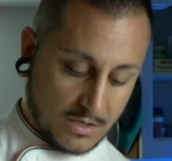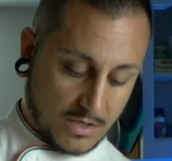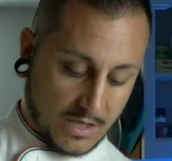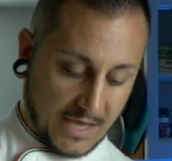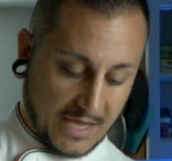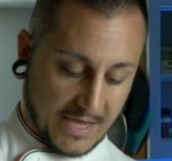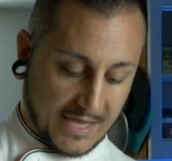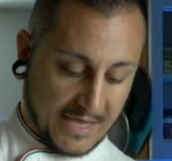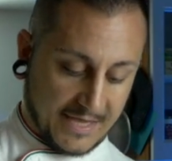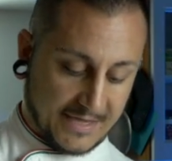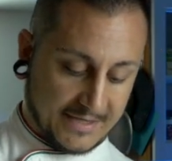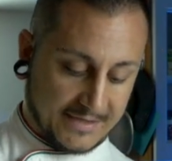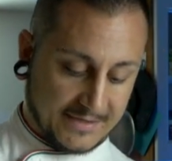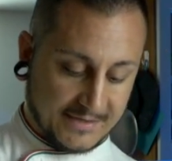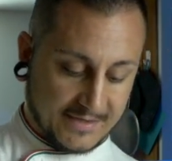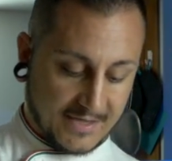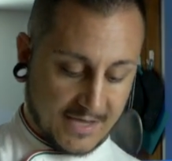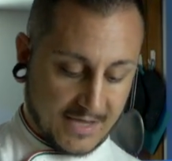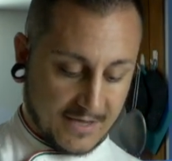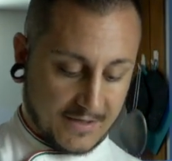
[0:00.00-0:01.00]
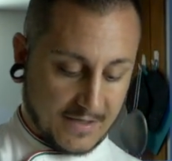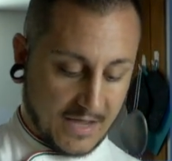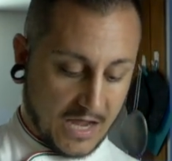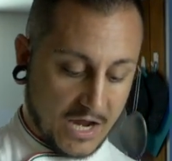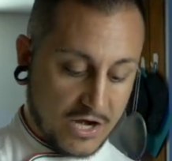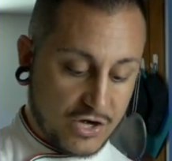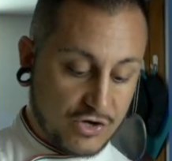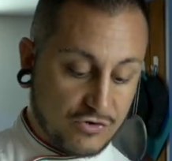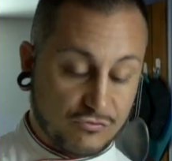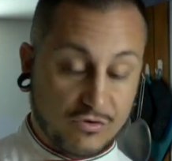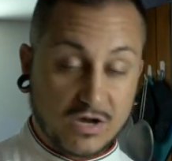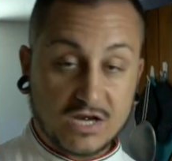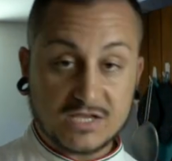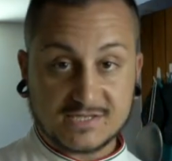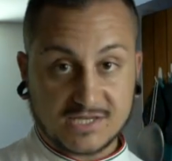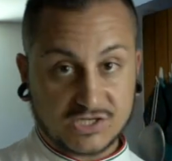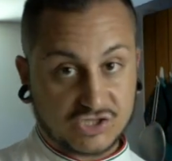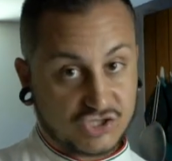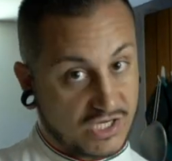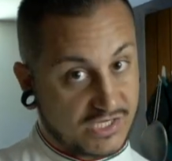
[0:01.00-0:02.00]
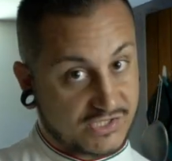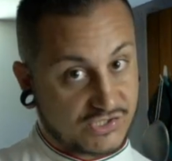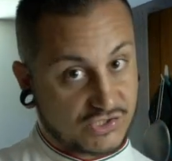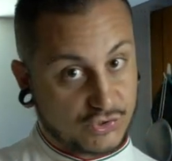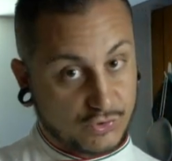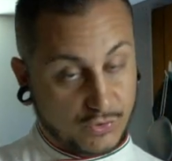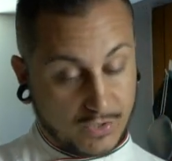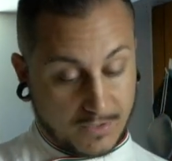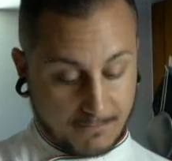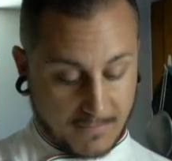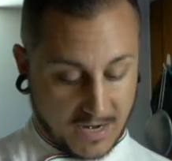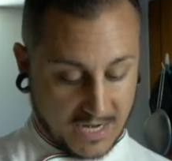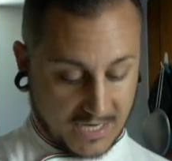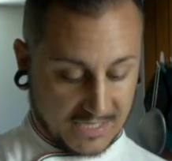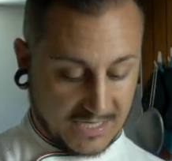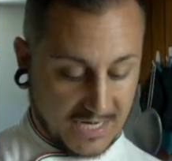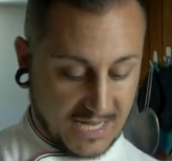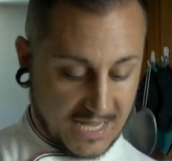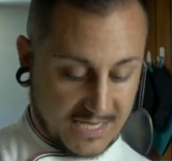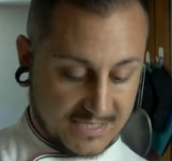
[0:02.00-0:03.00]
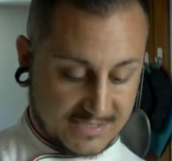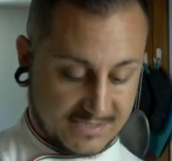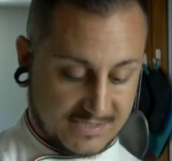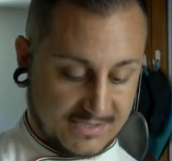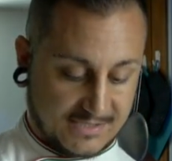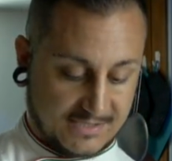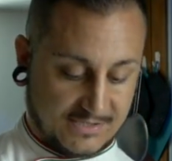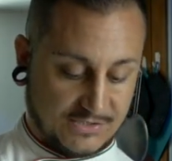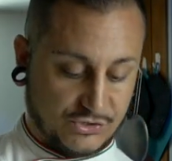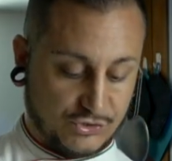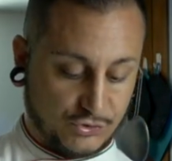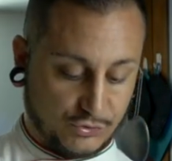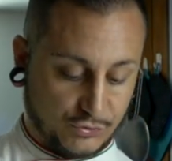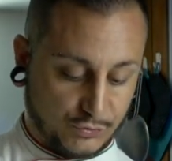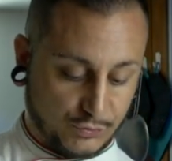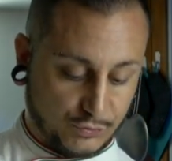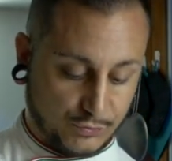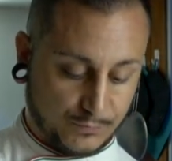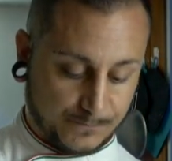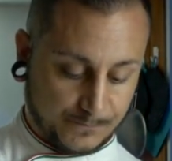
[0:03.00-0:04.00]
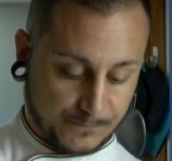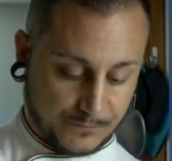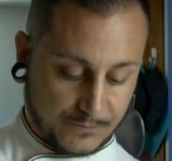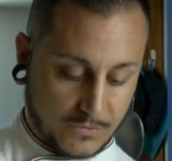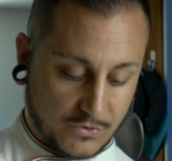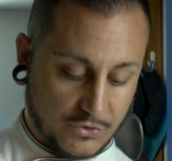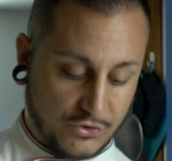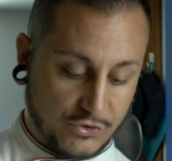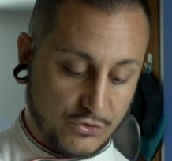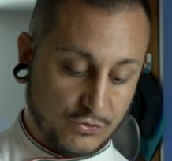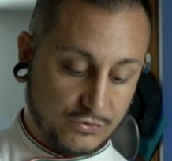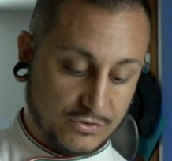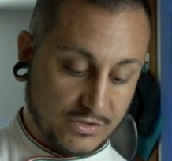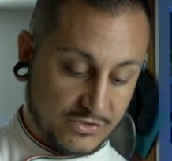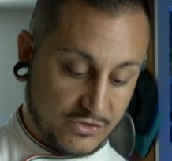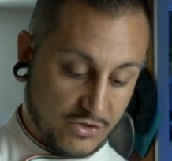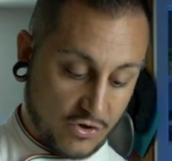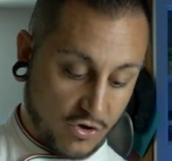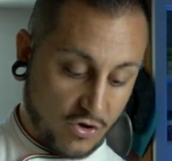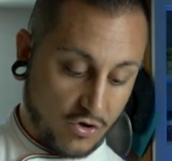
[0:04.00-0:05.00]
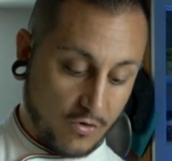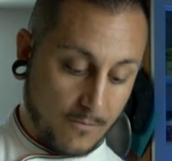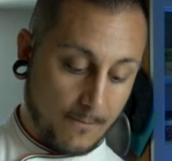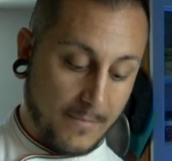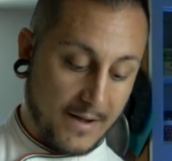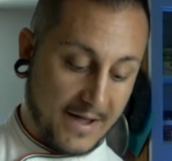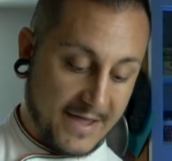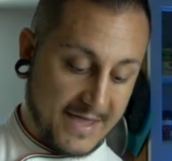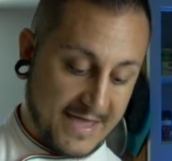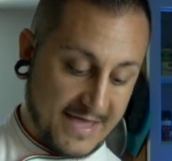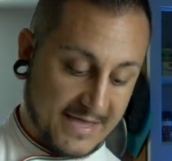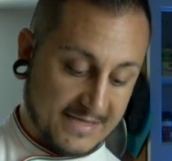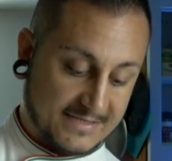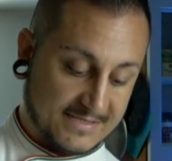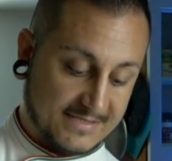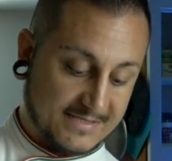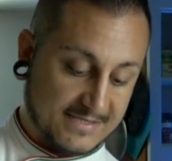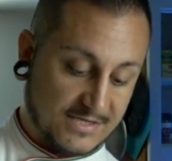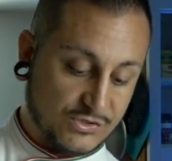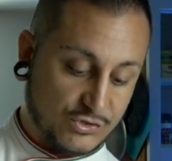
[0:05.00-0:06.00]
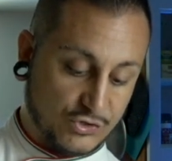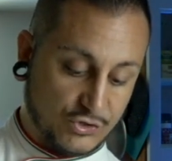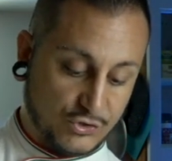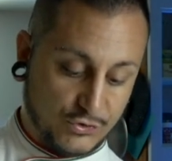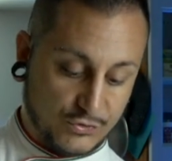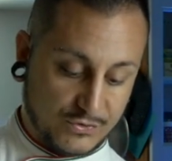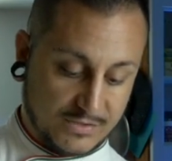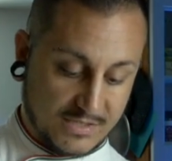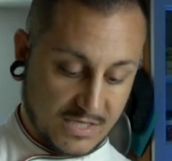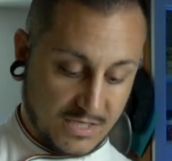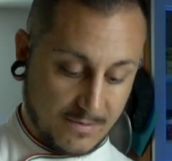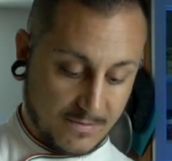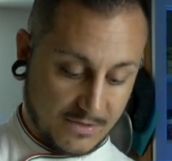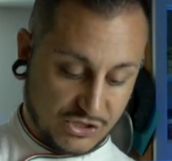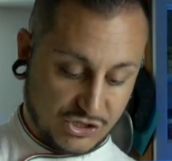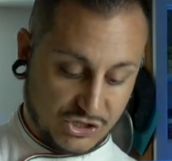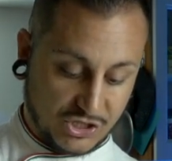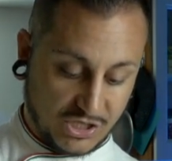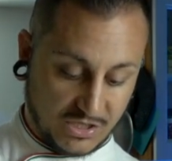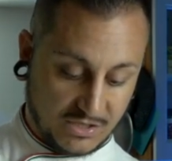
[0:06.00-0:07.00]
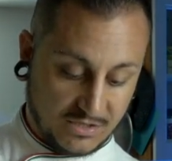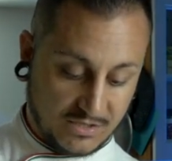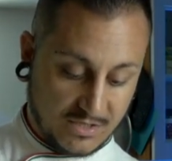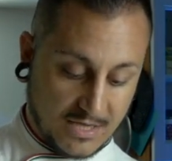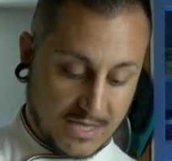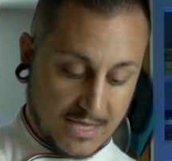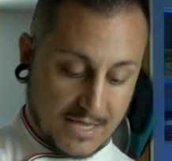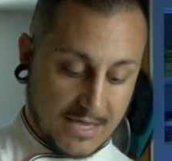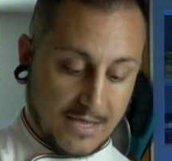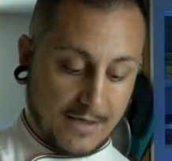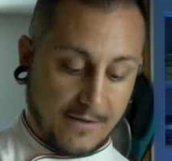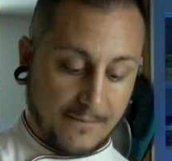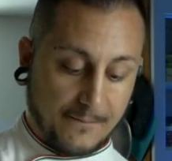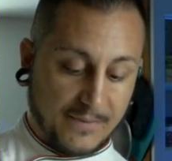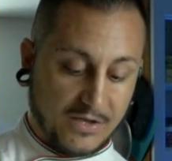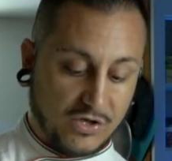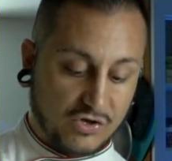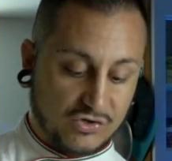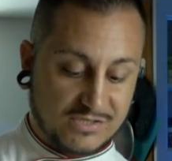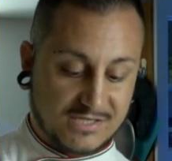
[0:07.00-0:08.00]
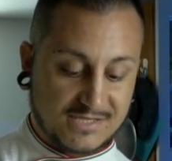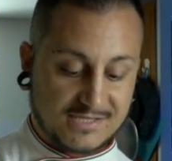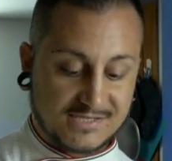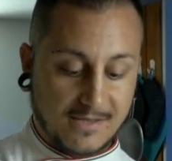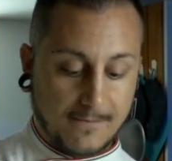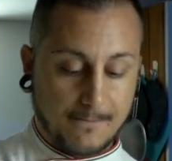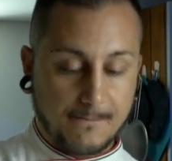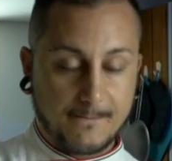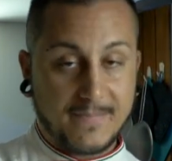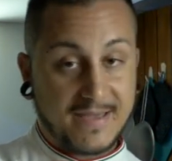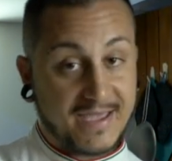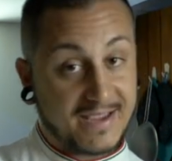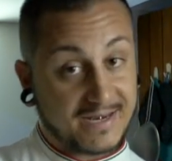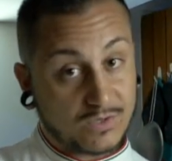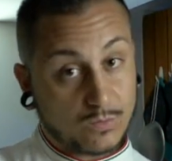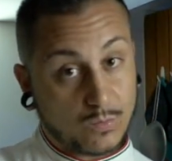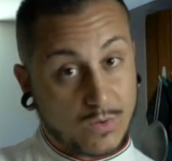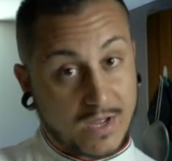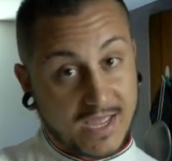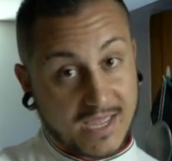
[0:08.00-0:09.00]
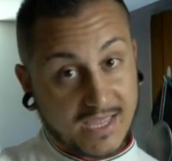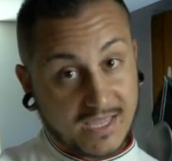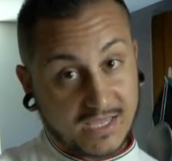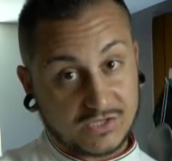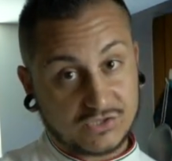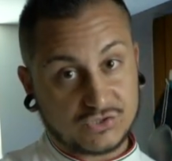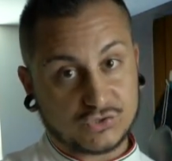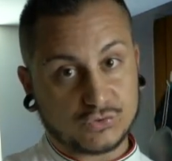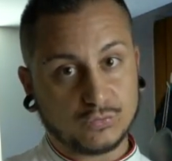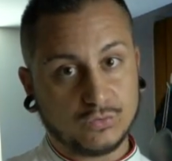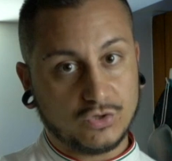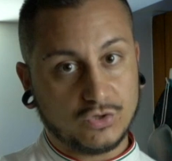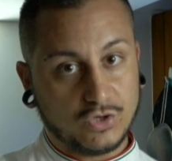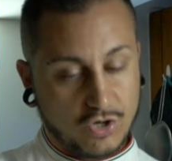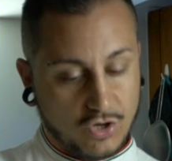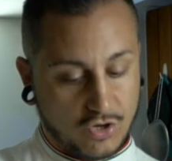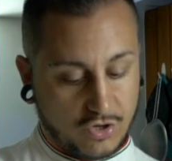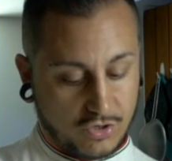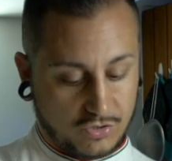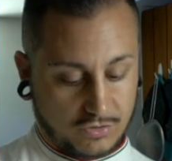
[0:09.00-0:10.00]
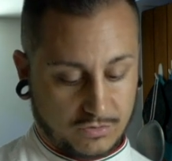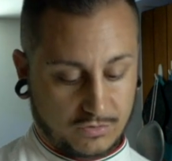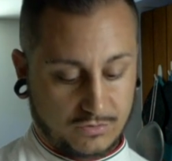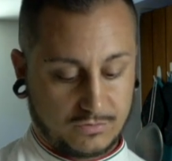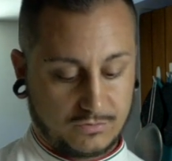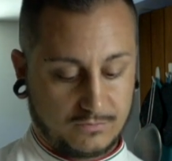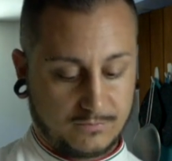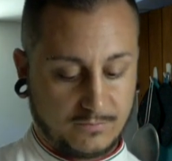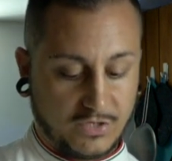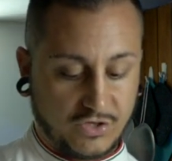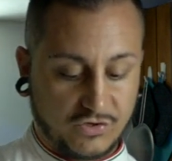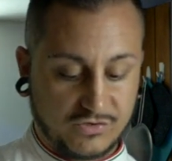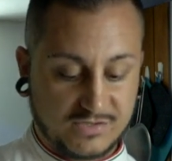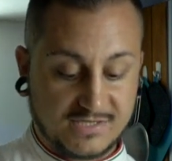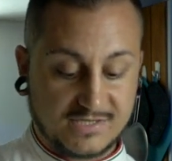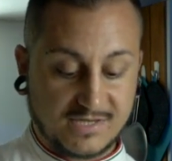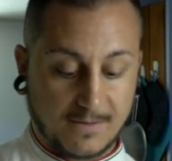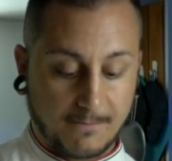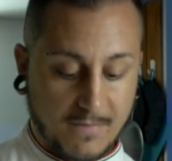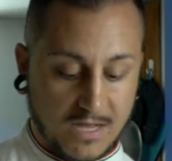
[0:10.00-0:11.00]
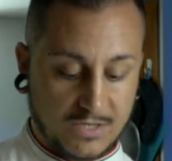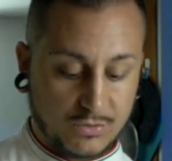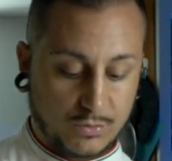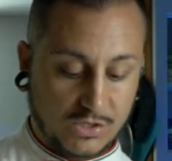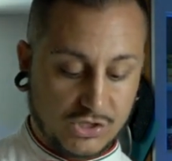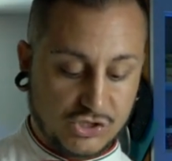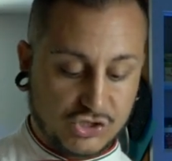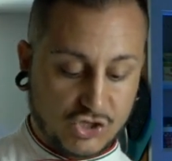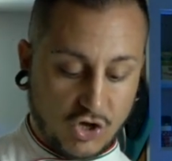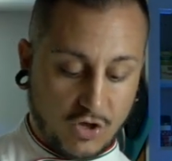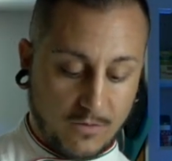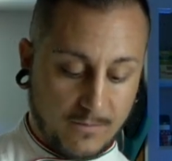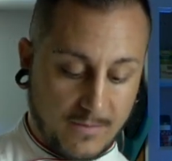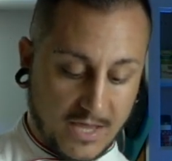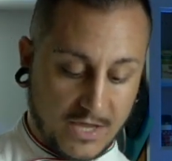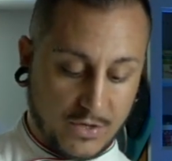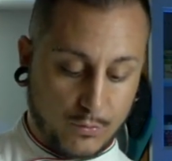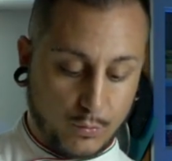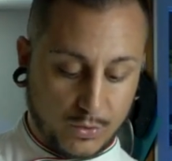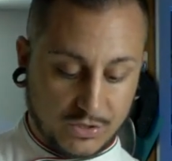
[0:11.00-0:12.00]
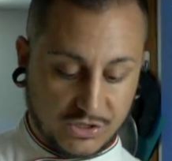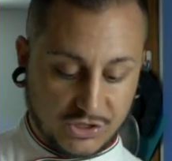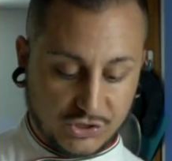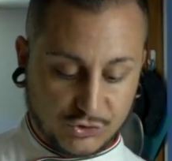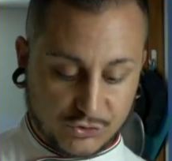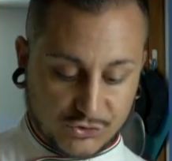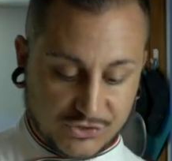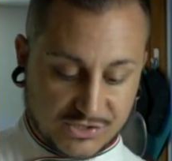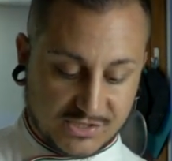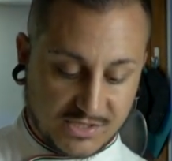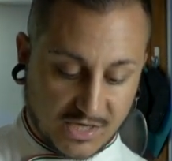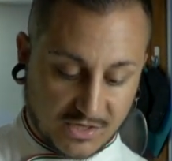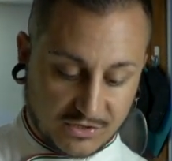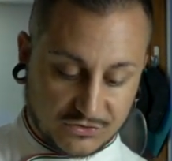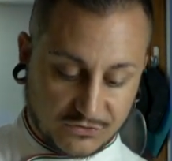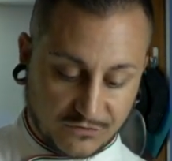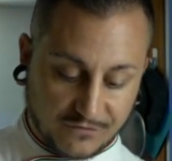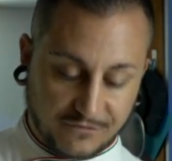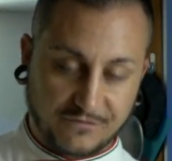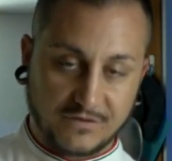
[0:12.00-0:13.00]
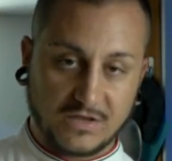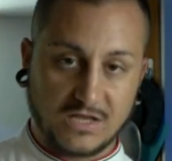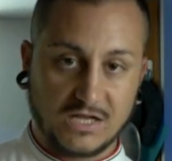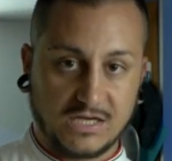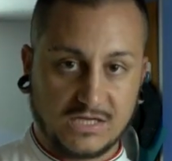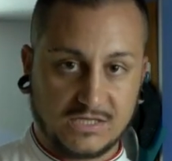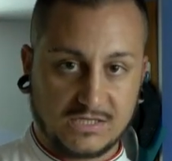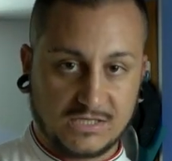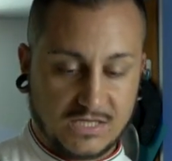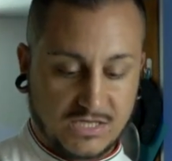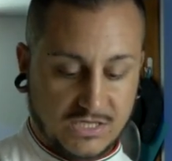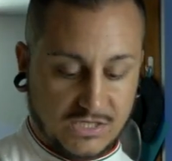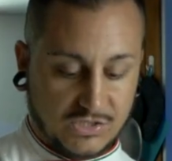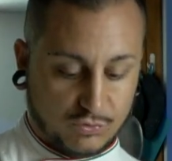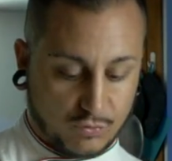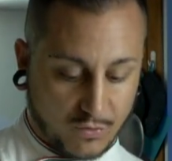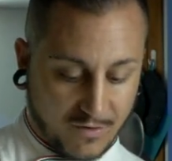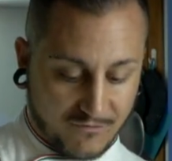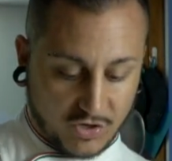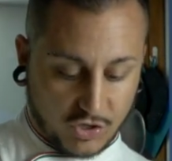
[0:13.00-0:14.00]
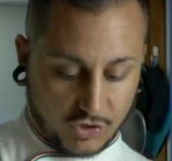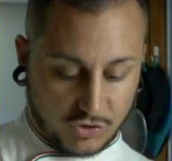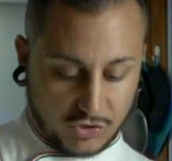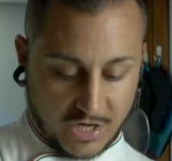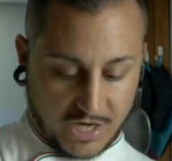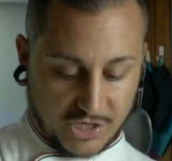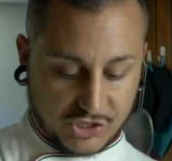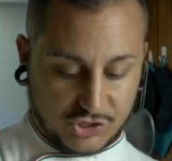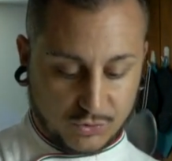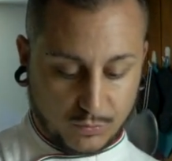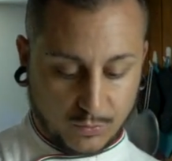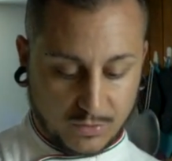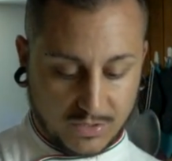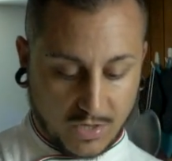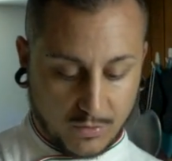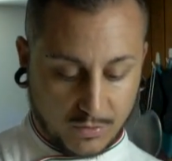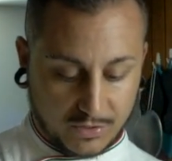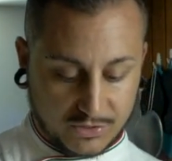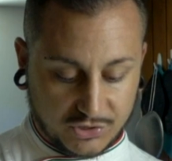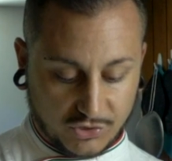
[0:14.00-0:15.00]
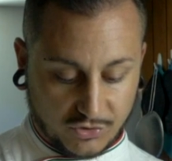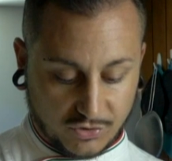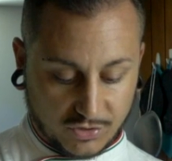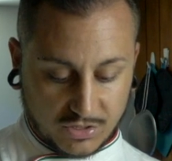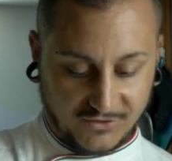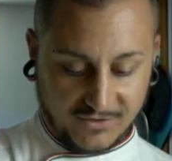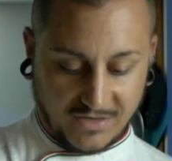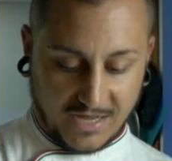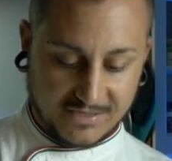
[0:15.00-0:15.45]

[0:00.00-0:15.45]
And I really suggest during my class to do the dough by hands instead to use any machine, because it's the better way to learn, because it's a manual job and we need to start to feeling, to have a connection with our dough.